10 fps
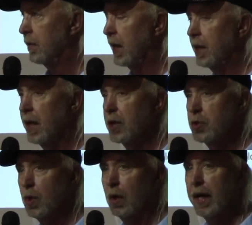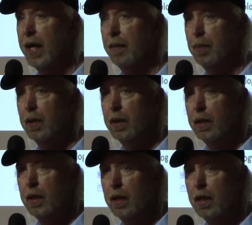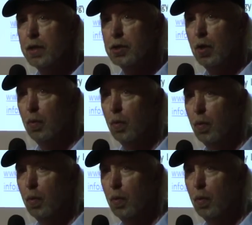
than industrial hemp. So